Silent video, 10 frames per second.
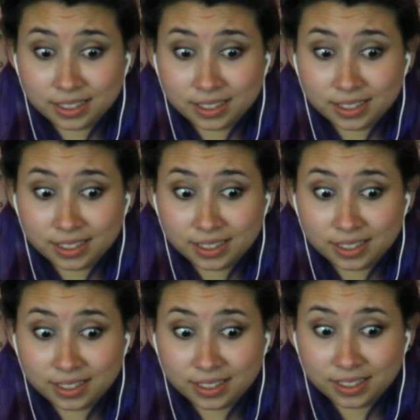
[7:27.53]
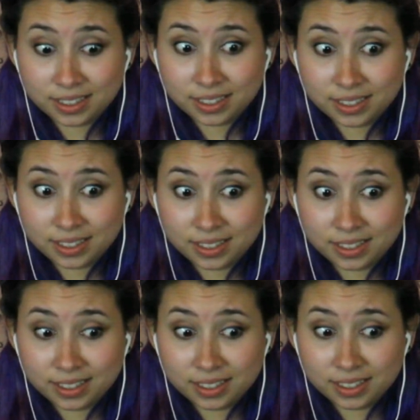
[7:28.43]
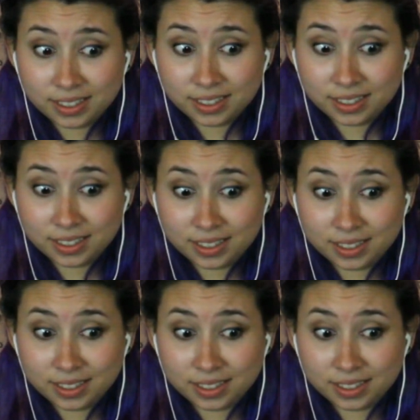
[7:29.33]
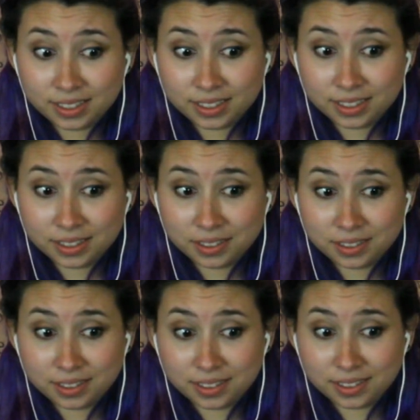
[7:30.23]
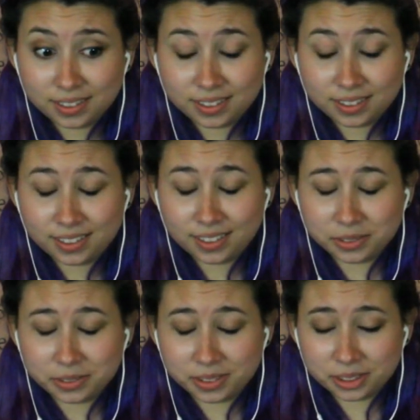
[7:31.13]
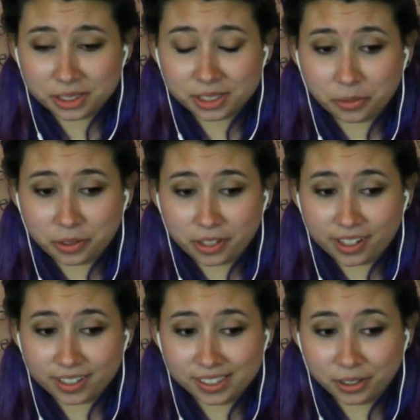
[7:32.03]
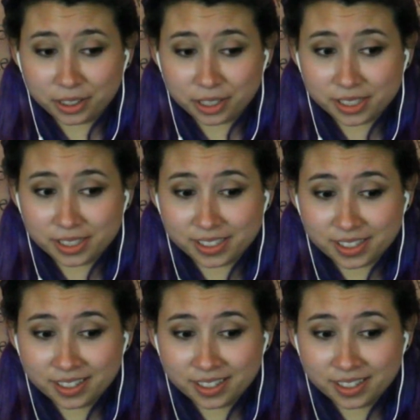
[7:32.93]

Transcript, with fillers: Like sex. Exactly like sex. Oh, they're so young, it hurts.